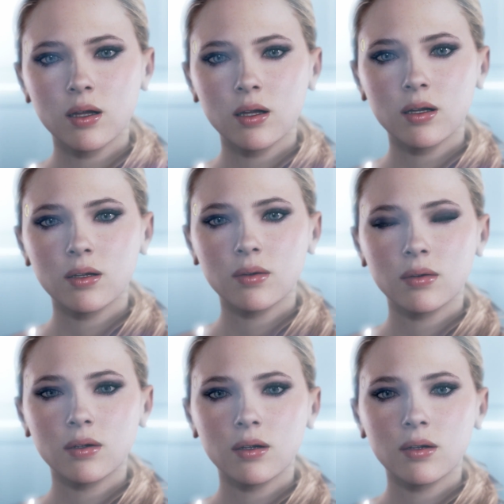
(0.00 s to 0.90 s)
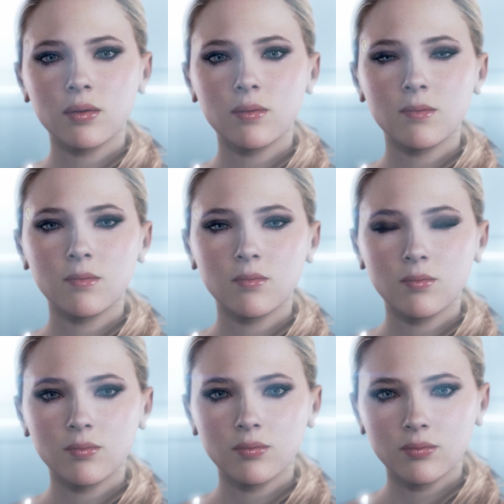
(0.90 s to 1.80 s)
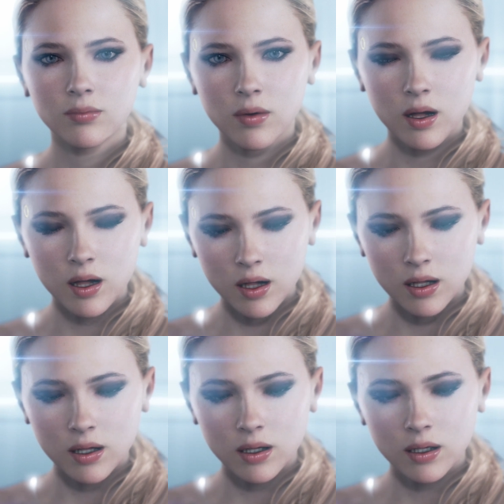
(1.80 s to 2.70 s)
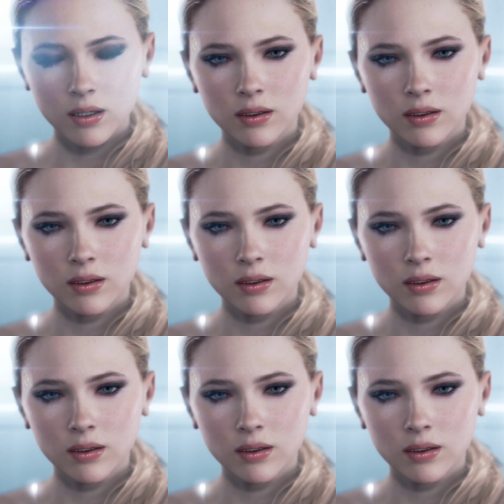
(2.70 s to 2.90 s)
(no one is talking)